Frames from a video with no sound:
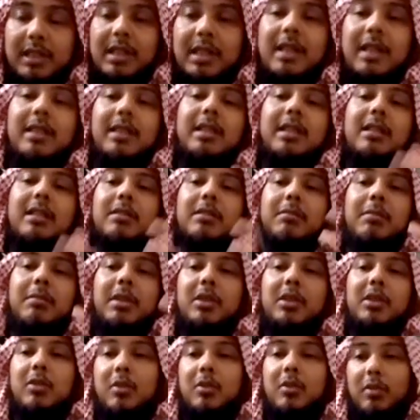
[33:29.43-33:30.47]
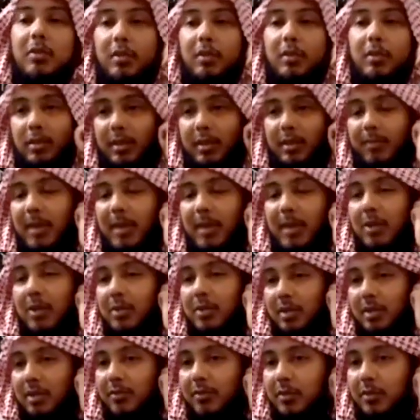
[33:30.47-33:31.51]
and then make your spouse
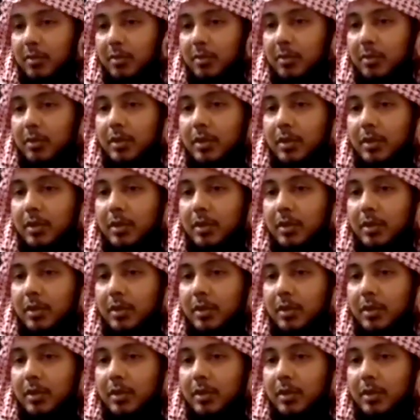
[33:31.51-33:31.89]
comfortable.